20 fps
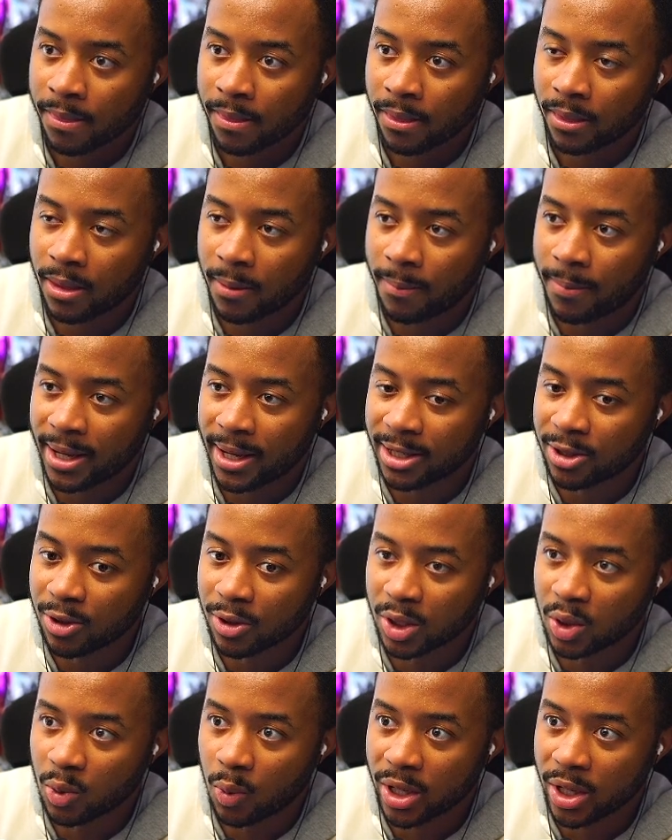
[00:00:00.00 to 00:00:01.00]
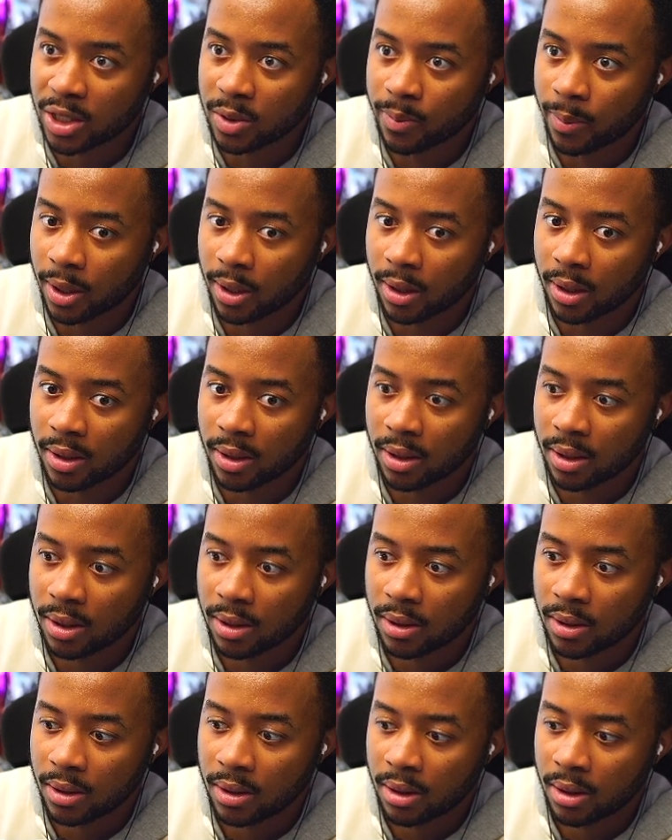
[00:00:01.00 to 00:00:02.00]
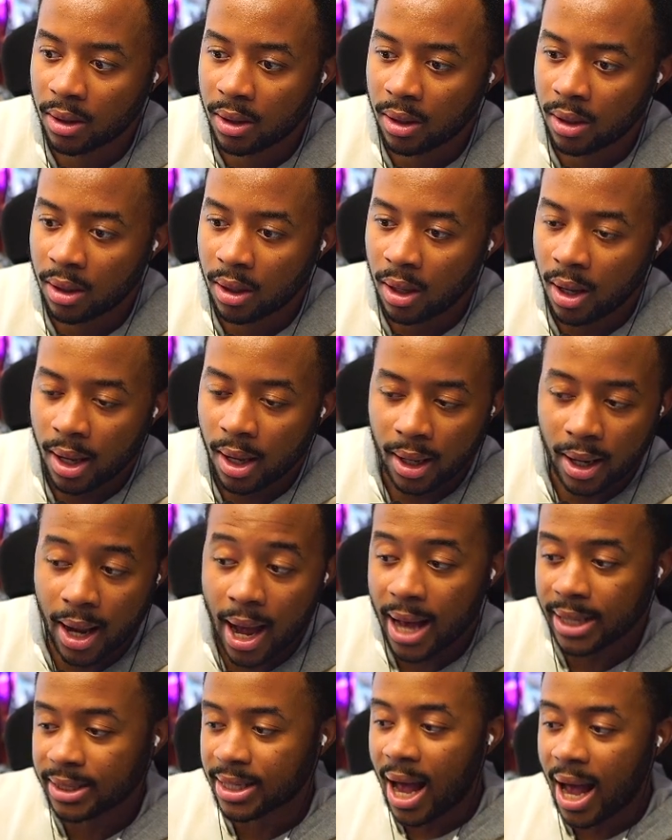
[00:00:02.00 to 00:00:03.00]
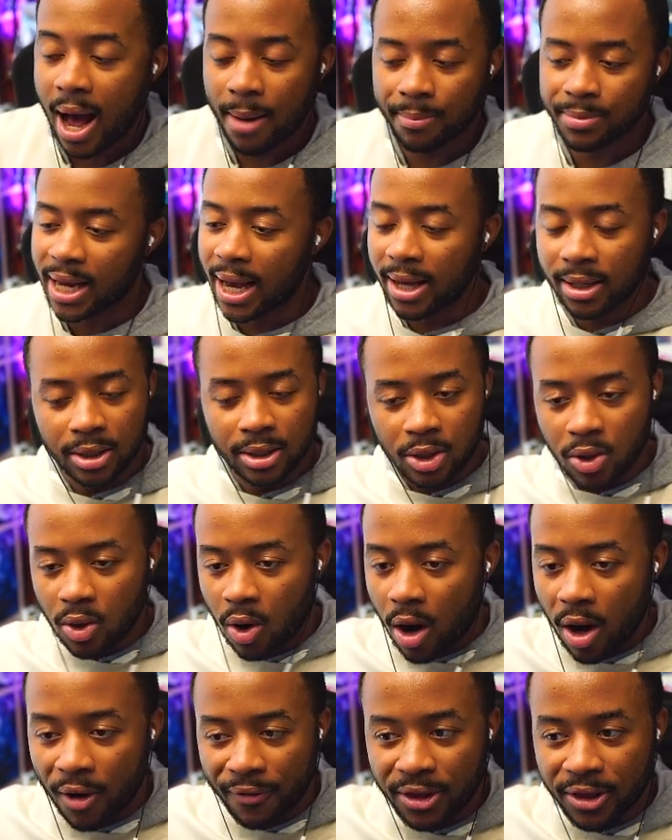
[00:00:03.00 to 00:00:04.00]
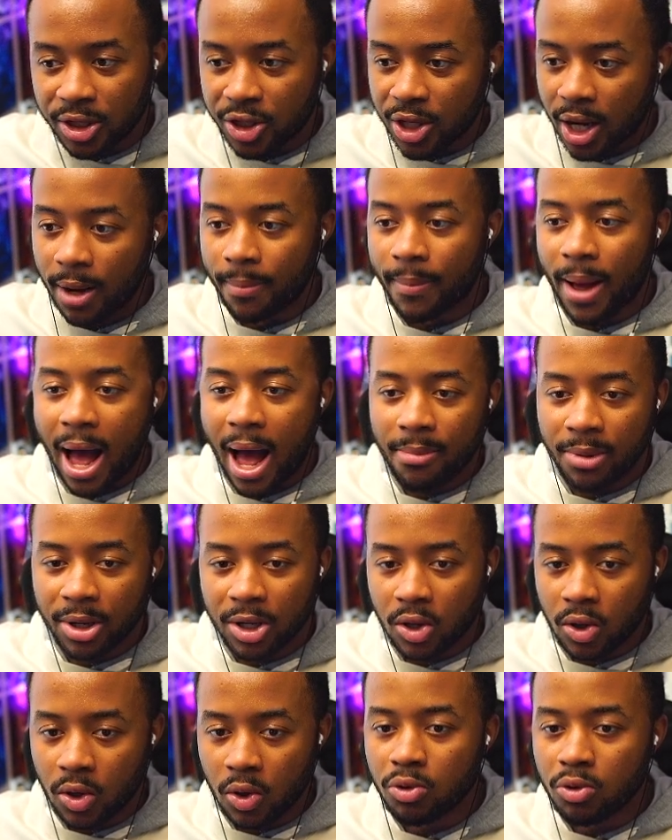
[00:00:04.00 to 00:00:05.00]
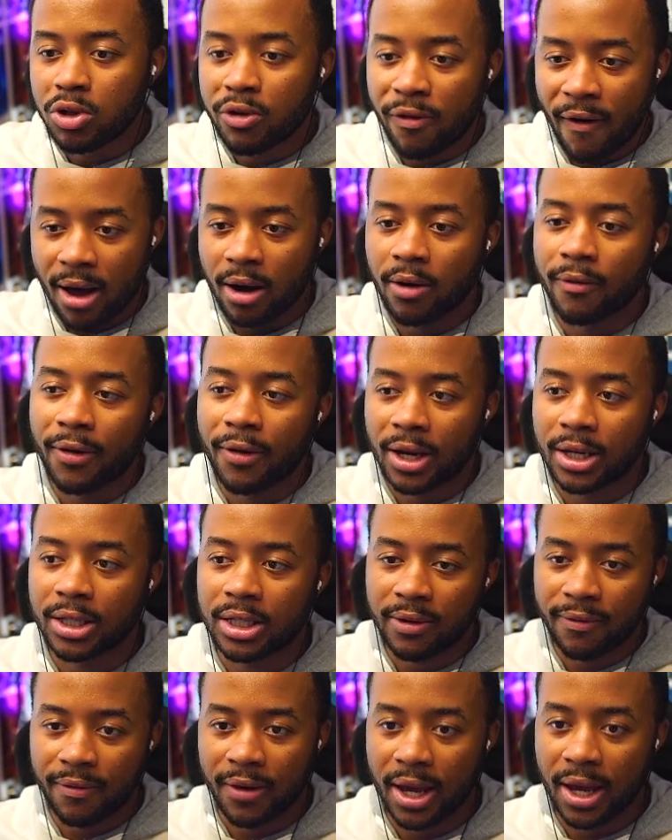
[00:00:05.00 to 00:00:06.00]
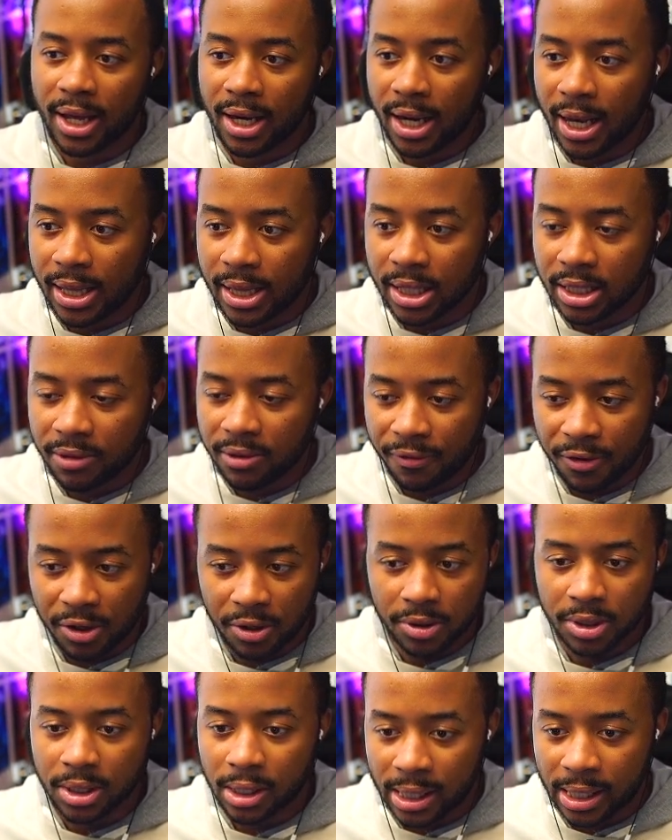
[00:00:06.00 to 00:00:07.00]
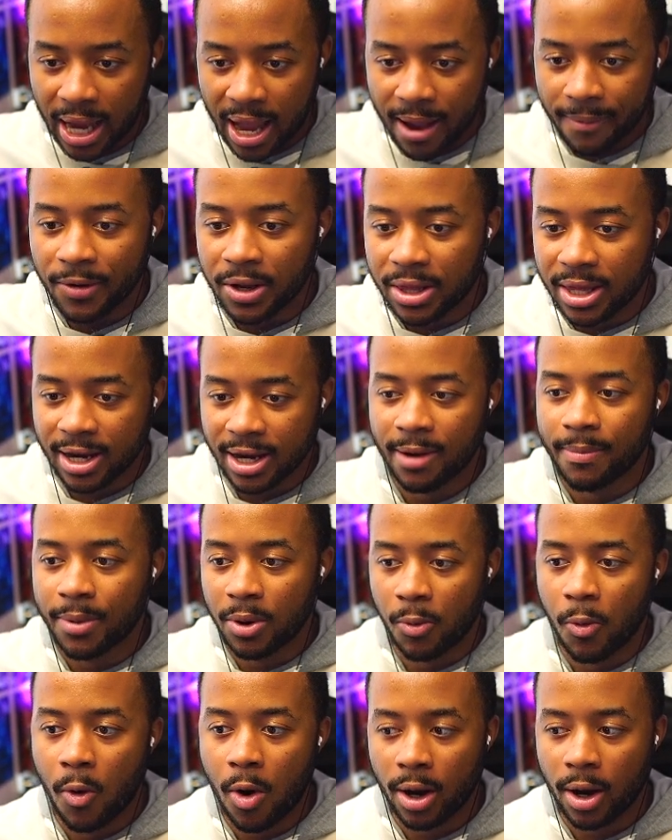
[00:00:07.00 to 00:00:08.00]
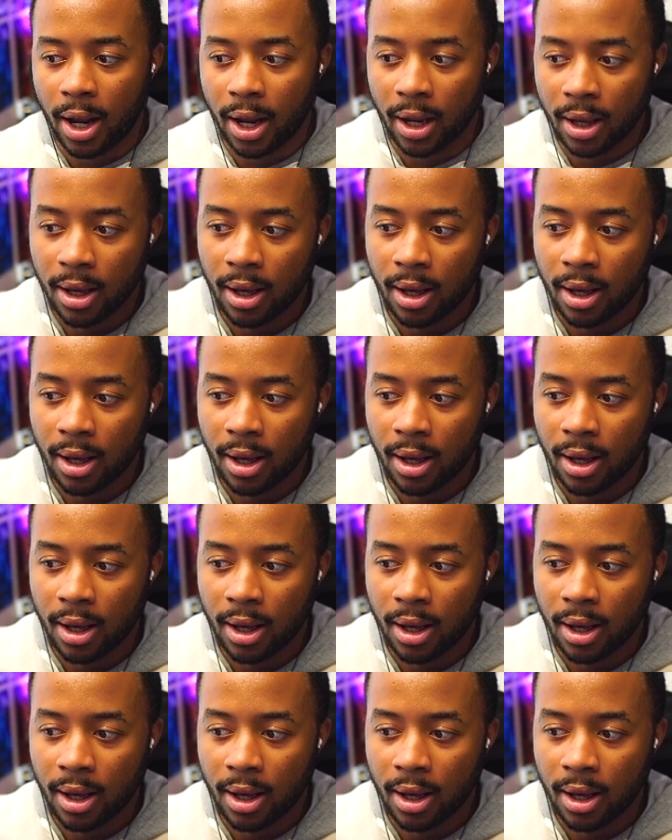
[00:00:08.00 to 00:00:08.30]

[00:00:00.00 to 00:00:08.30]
The patrons whisper. Guys, I'm telling you off the jump, I'm a huge Final Fantasy fan, and this feels like everything I've been wanting